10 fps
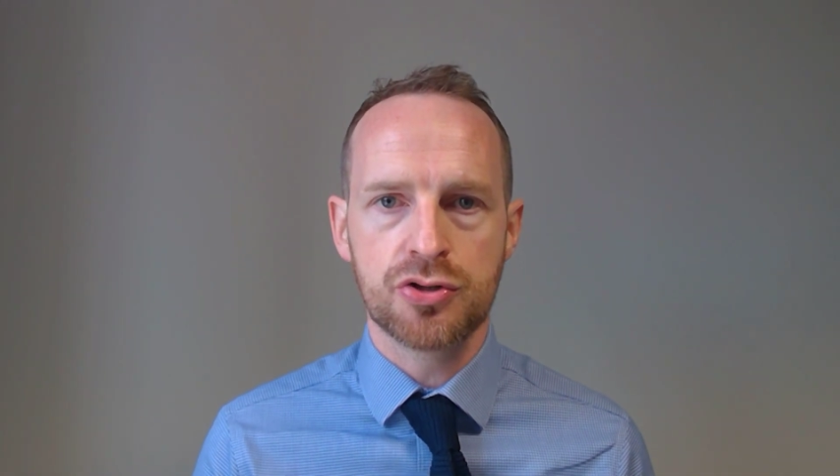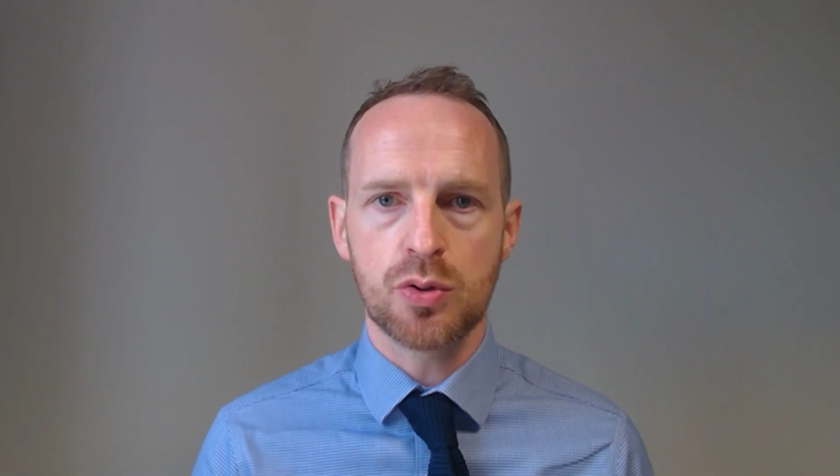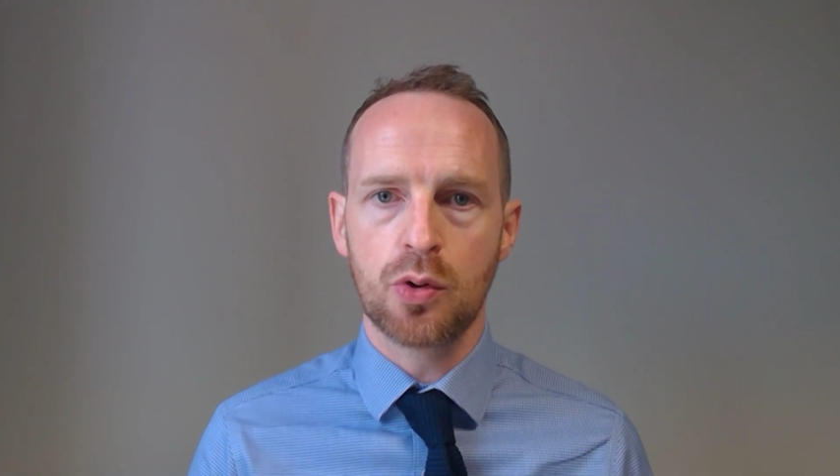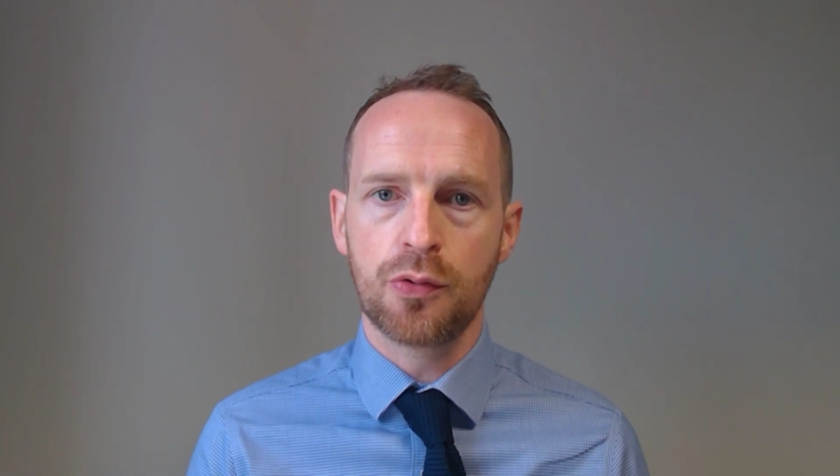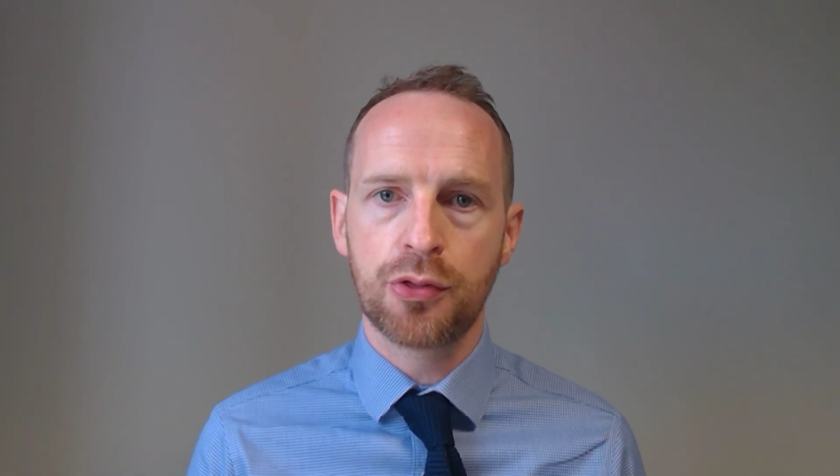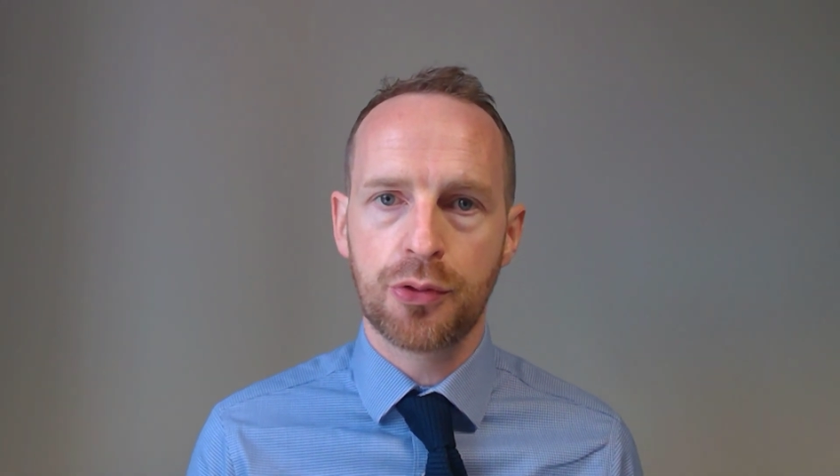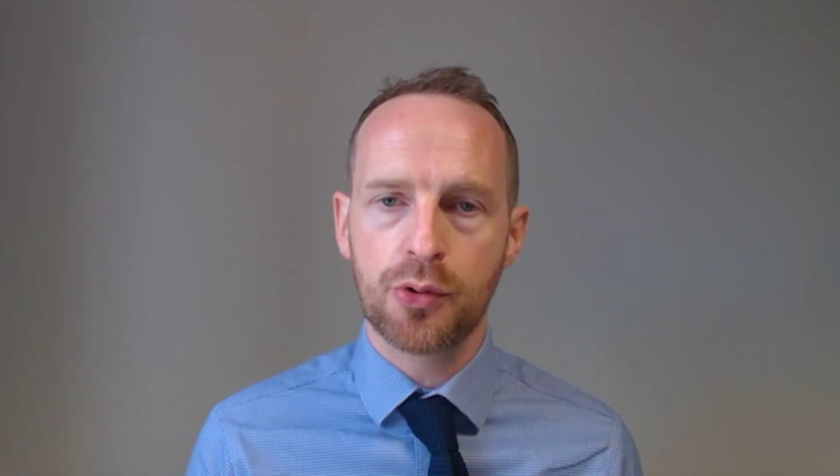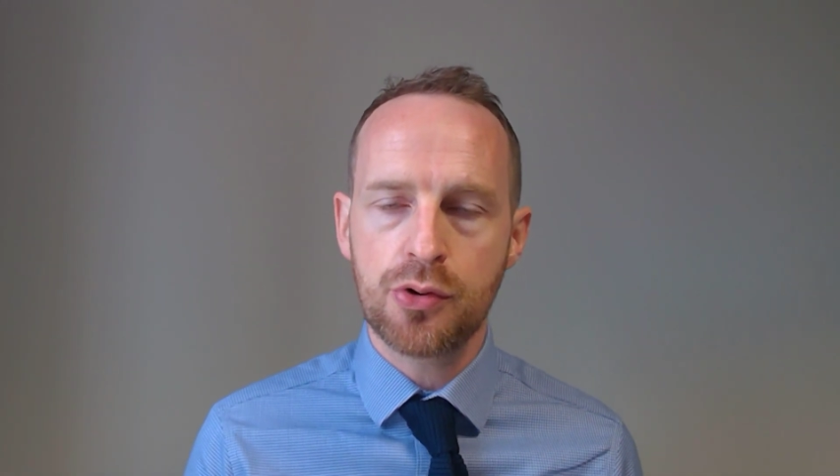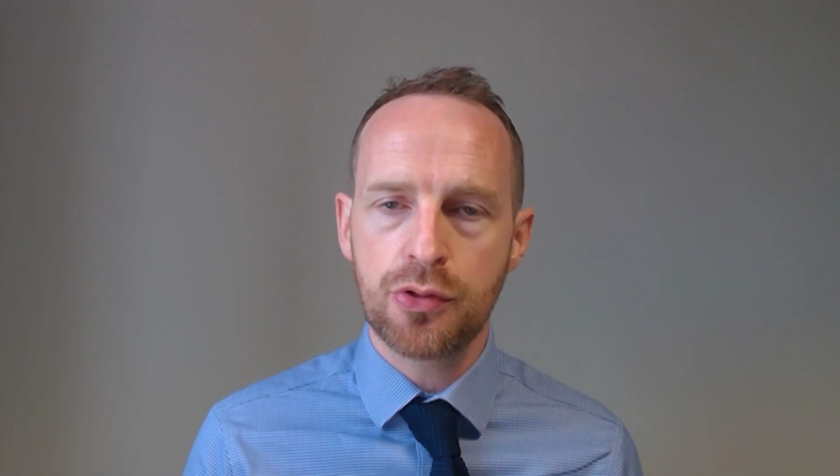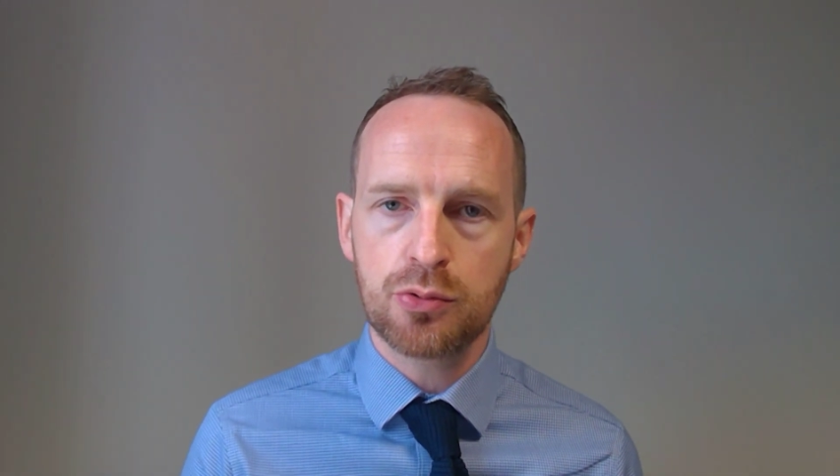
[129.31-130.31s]
So go
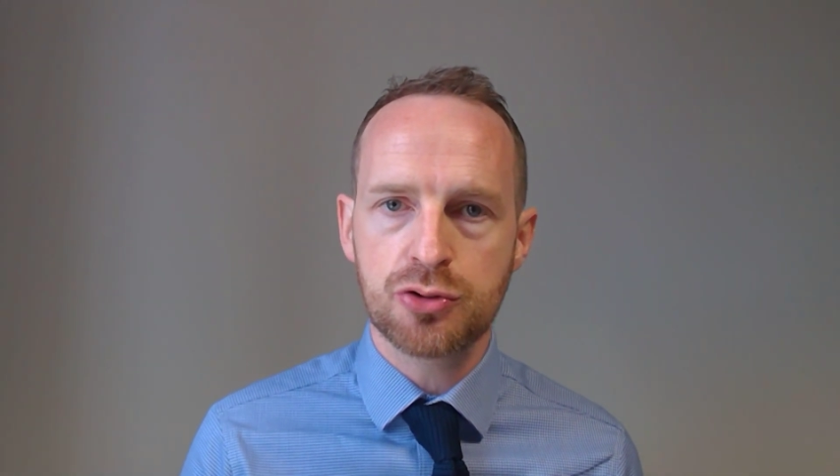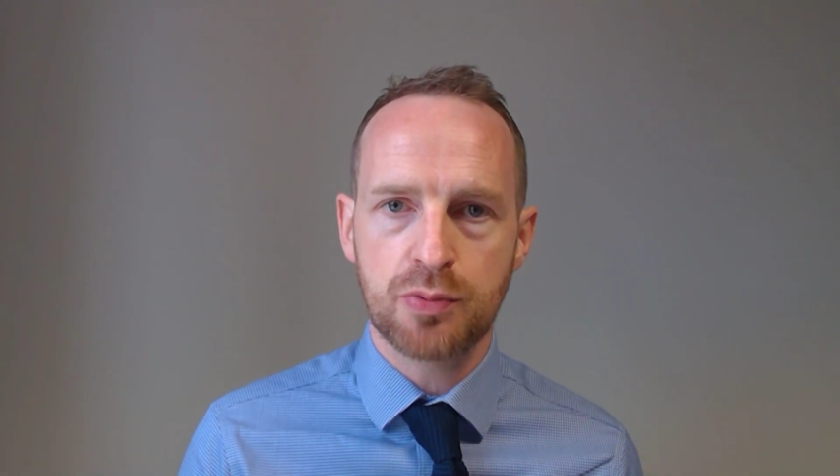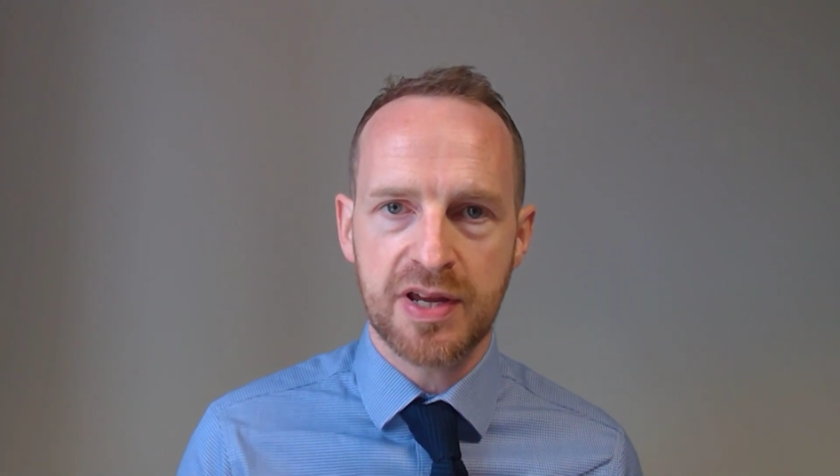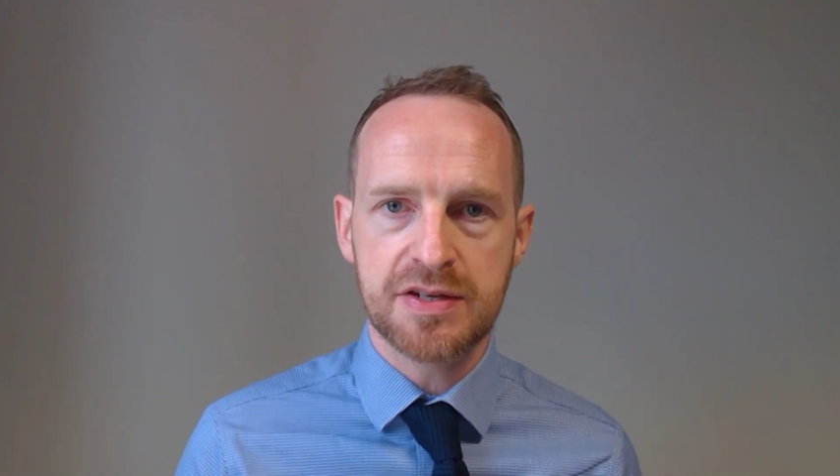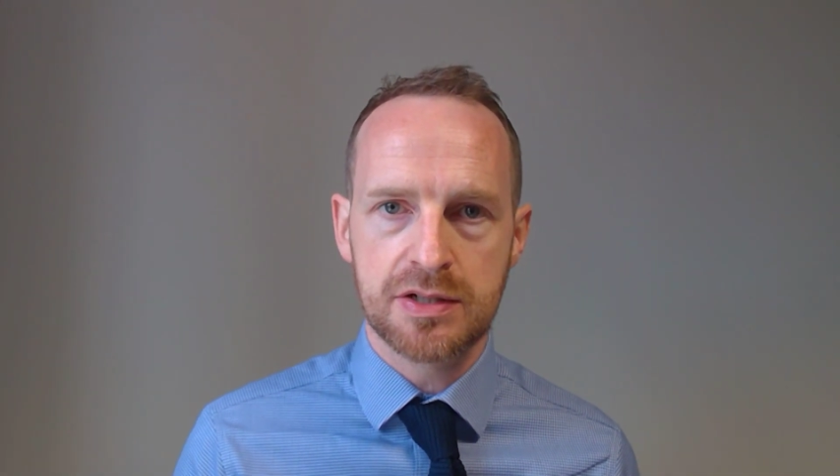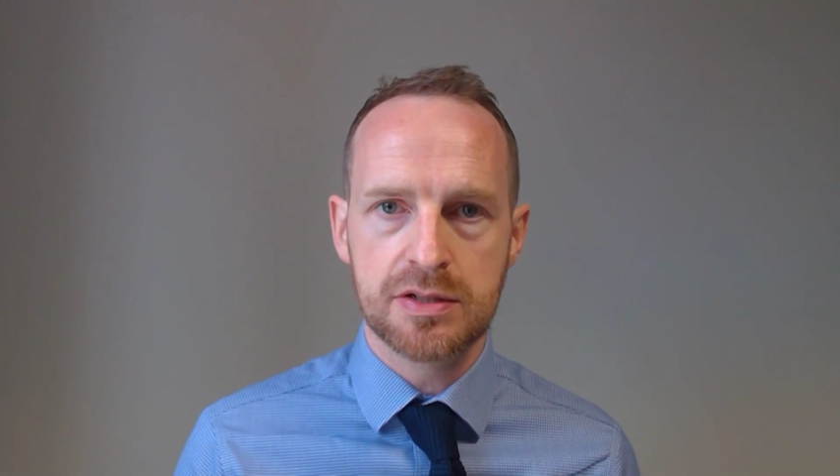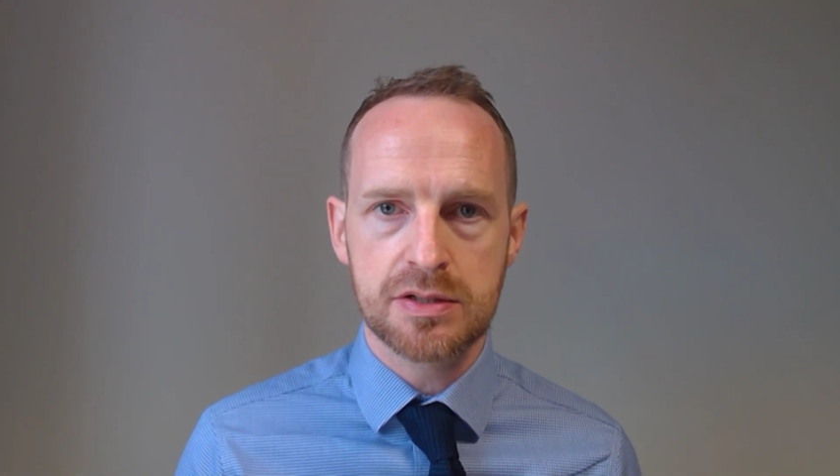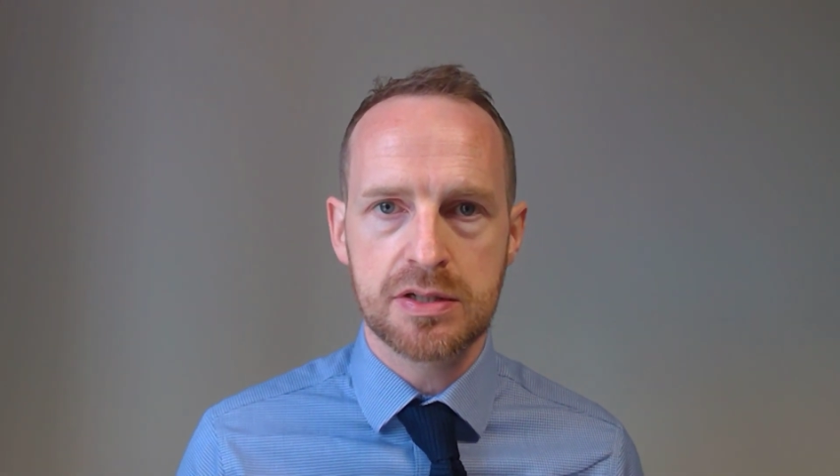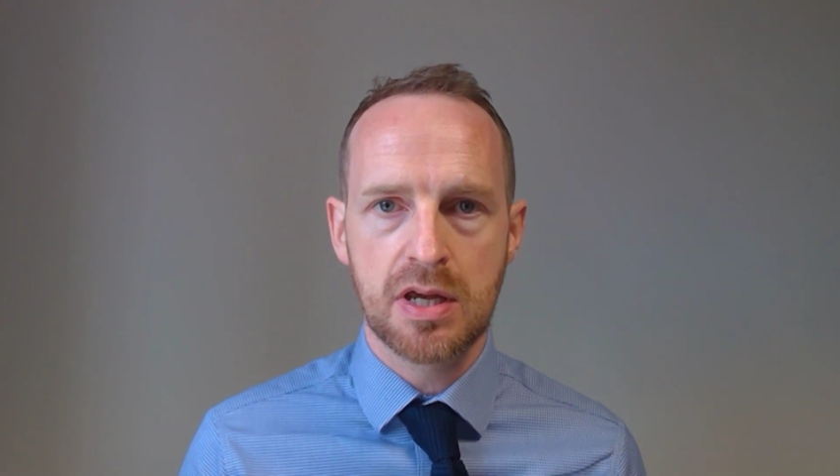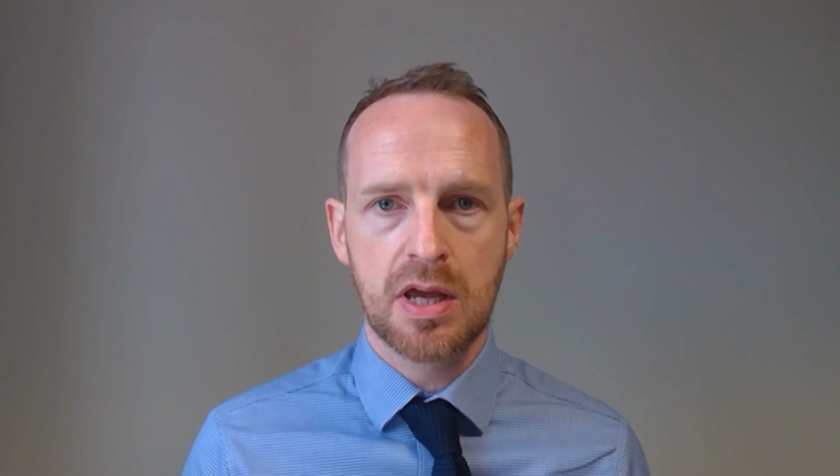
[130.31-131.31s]
through those
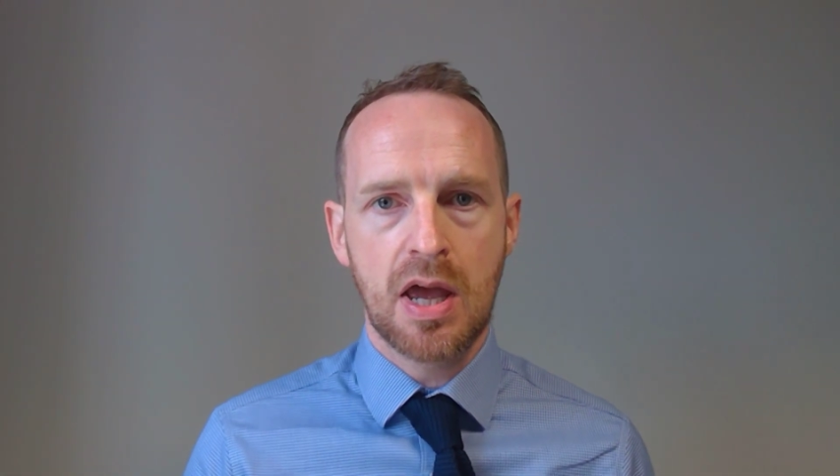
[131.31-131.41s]
reasons